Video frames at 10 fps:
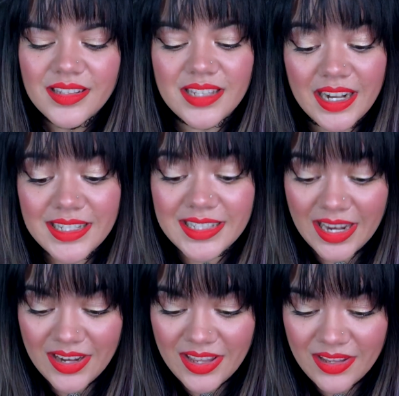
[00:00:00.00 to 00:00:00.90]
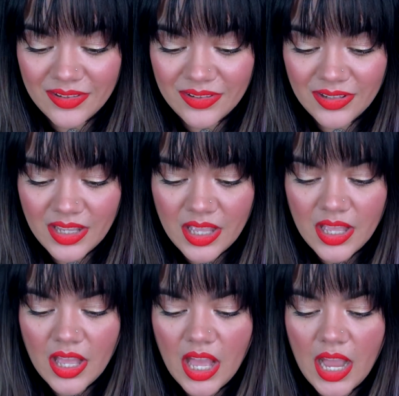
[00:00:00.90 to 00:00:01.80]
Did I scare you?
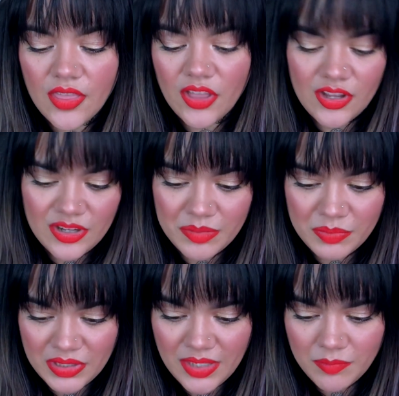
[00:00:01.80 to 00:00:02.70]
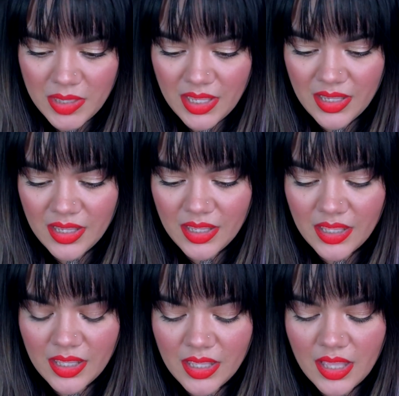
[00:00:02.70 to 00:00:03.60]
I thought you didn't believe me.
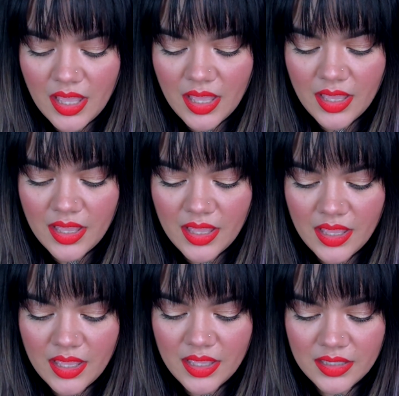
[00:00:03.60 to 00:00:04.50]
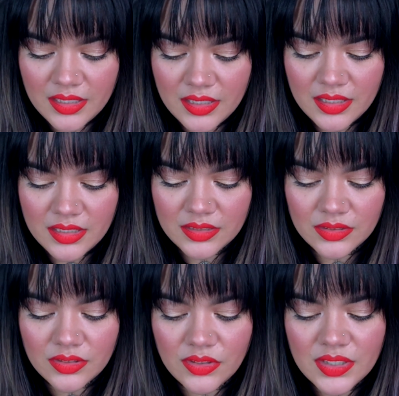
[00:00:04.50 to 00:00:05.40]
Uh,
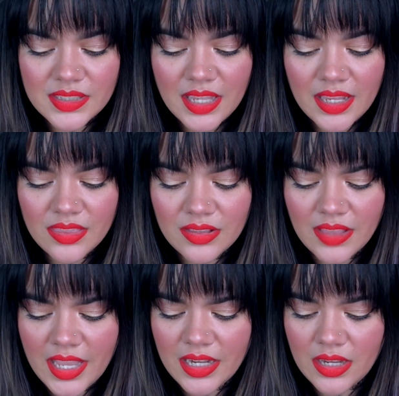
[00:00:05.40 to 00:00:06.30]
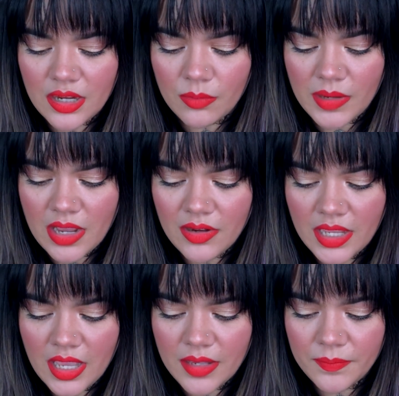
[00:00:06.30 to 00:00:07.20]
looks like the light in here went out
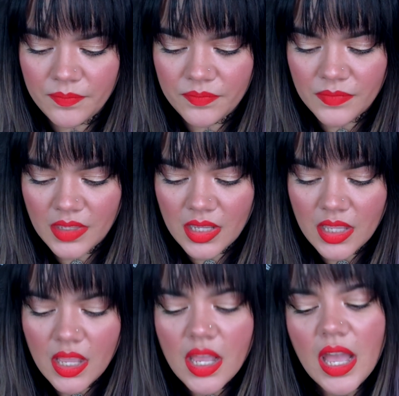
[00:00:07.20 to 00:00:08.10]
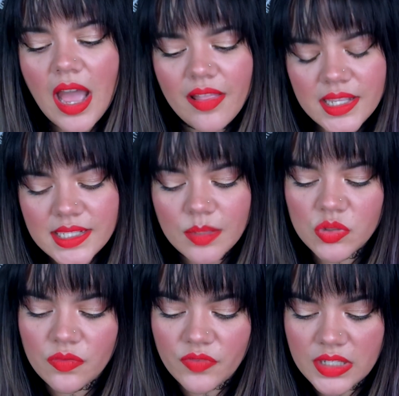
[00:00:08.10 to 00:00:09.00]
again. I'll ask someone
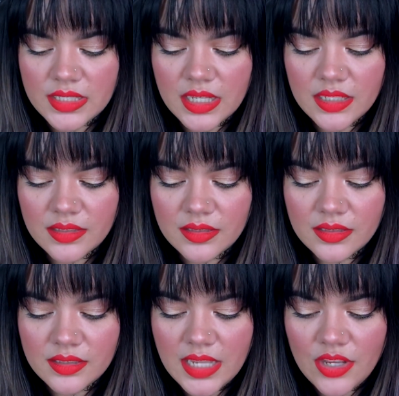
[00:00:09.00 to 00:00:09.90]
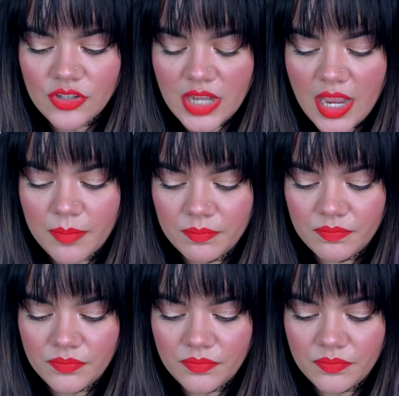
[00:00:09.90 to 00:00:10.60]
to fix it. Take your time.